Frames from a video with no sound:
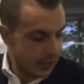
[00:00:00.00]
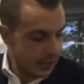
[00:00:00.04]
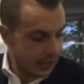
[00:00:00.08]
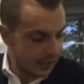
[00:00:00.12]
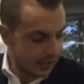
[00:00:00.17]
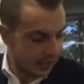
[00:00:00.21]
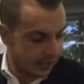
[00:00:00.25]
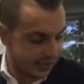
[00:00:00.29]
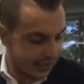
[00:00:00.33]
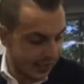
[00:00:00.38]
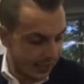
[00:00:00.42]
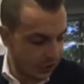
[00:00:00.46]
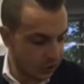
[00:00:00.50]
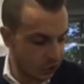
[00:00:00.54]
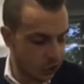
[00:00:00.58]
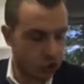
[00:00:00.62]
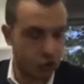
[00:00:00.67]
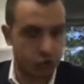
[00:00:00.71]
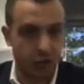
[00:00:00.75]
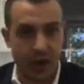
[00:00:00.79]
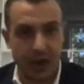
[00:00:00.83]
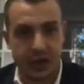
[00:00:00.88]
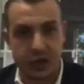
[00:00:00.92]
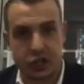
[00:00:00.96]
The second
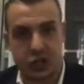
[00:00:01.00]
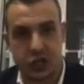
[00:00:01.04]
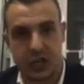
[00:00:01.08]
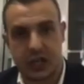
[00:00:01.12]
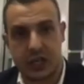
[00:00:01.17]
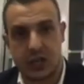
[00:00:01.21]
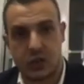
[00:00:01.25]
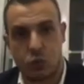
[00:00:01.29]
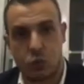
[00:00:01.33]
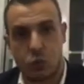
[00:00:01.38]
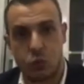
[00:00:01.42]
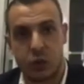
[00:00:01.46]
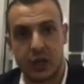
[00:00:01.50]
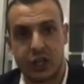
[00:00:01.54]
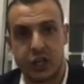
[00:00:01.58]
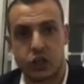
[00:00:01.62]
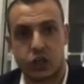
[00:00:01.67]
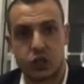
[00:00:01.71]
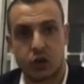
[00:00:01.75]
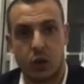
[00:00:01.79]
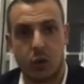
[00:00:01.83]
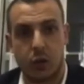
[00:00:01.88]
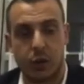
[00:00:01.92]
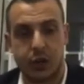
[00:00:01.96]
strategy,
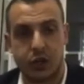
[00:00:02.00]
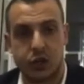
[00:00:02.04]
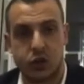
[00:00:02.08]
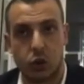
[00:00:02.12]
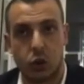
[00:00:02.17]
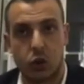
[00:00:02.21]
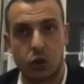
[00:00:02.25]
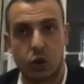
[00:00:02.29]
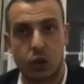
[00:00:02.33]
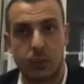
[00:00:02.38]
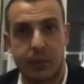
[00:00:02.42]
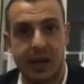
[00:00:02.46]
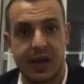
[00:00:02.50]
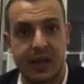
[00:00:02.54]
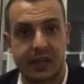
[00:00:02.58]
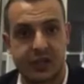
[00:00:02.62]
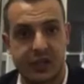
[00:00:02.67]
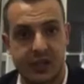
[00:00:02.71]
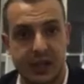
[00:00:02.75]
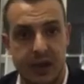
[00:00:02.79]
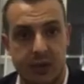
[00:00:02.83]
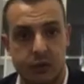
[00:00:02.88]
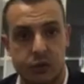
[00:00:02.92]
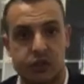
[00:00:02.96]
which I want to talk about, so
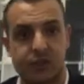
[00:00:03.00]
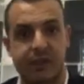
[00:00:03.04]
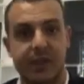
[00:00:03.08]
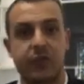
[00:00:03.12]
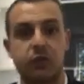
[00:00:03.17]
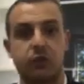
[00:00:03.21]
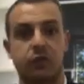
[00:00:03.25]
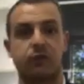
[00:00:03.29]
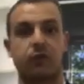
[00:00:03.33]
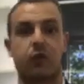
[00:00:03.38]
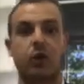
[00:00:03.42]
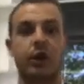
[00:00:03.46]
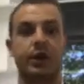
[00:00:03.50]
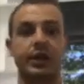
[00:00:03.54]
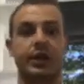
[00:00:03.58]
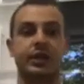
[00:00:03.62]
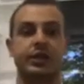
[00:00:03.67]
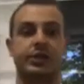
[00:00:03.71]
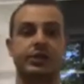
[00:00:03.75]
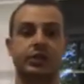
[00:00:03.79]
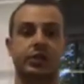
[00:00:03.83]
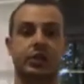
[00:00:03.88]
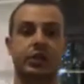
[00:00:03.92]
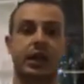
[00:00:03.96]
that was vendor
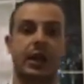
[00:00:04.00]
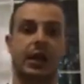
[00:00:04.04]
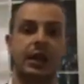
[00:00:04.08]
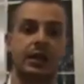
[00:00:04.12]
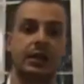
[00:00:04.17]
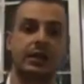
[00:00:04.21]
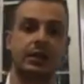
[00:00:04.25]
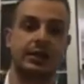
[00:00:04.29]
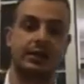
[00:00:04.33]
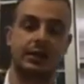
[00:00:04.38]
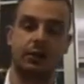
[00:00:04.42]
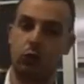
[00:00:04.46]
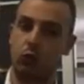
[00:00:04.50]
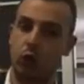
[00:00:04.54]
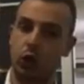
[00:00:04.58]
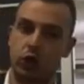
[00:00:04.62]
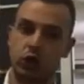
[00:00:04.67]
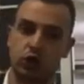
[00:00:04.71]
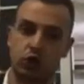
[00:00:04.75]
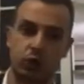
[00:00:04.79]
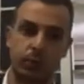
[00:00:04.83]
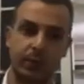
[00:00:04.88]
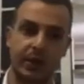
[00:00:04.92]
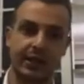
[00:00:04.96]
finance, okay? It works
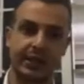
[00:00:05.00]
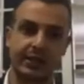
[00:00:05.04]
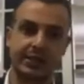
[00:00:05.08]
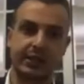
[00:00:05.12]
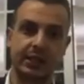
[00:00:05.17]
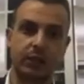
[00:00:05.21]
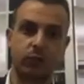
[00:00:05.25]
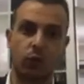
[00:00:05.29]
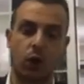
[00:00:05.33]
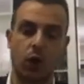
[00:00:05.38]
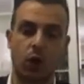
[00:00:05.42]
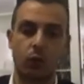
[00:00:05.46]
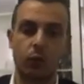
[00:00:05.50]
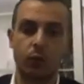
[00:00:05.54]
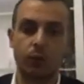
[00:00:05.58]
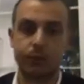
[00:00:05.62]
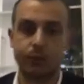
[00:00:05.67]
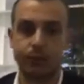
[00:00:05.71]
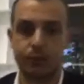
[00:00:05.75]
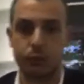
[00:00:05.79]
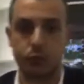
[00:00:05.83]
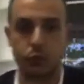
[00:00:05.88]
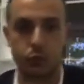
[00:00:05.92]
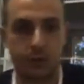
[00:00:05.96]
tremendously well,
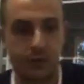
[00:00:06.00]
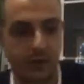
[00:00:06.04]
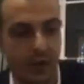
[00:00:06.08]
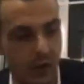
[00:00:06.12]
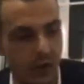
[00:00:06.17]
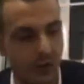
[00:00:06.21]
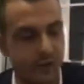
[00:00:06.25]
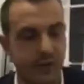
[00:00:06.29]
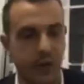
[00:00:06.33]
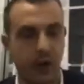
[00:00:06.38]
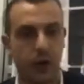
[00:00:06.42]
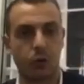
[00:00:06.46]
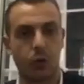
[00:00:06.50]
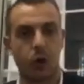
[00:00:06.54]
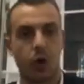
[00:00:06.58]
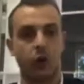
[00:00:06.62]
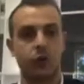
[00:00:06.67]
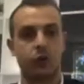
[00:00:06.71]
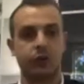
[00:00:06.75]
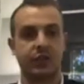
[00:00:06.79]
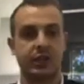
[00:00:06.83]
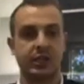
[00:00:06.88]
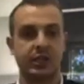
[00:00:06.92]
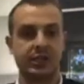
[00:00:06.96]
very, very
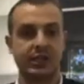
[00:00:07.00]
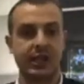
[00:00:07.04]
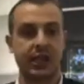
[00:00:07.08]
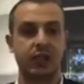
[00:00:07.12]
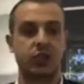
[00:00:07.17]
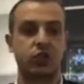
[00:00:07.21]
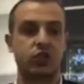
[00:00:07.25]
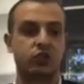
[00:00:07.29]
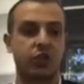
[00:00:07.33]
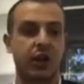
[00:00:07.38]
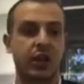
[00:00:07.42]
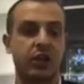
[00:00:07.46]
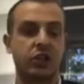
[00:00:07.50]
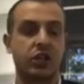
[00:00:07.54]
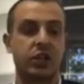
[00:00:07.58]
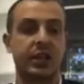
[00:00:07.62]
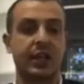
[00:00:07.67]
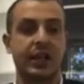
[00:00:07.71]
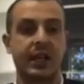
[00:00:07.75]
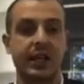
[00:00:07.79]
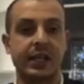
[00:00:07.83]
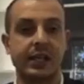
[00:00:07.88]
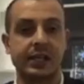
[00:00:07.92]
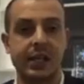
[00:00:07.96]
well. The second strategy
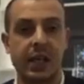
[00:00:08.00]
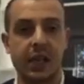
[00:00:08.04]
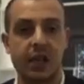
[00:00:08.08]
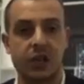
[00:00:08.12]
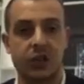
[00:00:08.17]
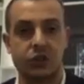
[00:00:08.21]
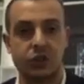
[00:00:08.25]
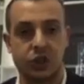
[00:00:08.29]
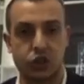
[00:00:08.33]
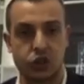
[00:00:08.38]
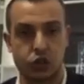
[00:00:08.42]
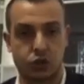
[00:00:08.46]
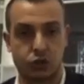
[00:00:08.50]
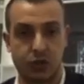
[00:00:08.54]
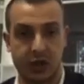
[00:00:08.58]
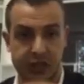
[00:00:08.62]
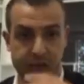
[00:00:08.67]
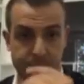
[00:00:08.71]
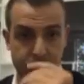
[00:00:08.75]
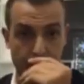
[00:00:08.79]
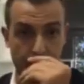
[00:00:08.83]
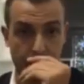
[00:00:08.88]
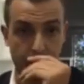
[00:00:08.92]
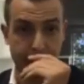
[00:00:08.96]
is
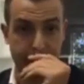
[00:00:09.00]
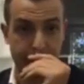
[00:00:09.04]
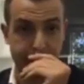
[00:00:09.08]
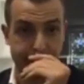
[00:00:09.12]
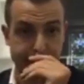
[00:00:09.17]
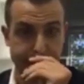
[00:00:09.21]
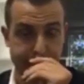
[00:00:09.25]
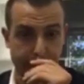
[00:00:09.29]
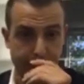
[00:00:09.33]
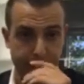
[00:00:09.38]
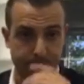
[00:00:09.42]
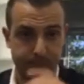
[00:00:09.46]
distressed properties.